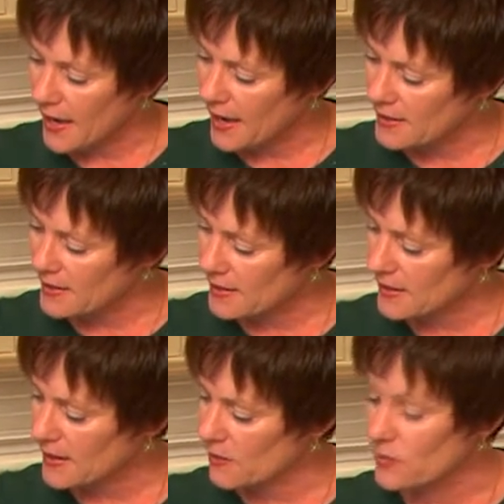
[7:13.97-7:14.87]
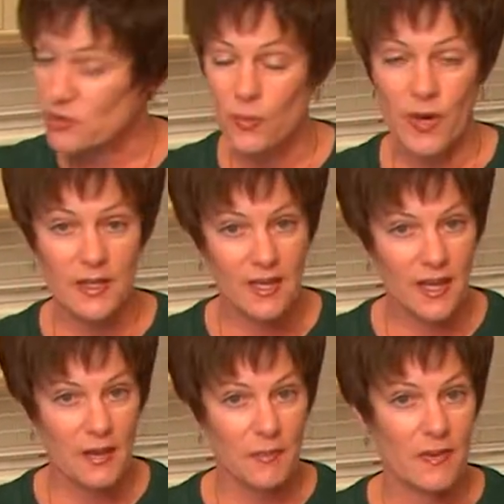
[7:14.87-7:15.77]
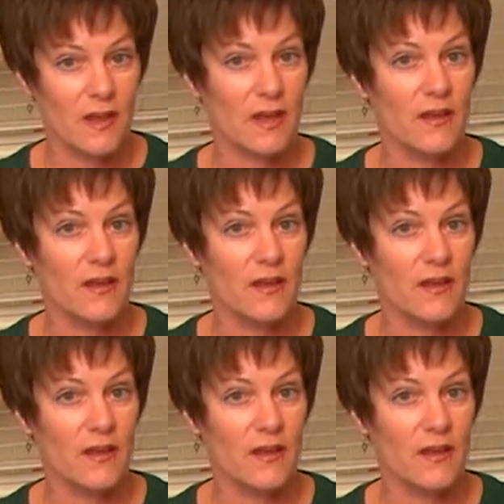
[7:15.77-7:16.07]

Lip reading: and it was 1 cup